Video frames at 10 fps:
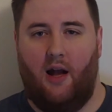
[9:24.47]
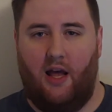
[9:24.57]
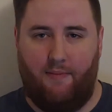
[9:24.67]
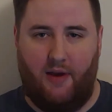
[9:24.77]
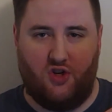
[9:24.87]

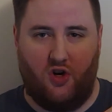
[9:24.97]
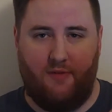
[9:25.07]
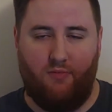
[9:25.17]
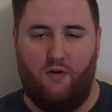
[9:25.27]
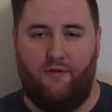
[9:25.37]
And then make sure
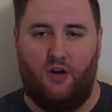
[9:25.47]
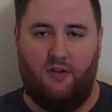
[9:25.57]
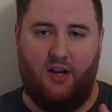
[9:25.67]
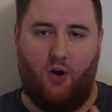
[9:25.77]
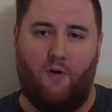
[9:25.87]
you move your
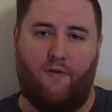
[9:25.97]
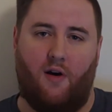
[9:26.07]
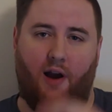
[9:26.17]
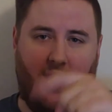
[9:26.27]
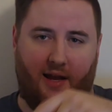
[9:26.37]
league
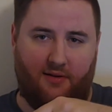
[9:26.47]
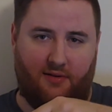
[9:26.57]
over to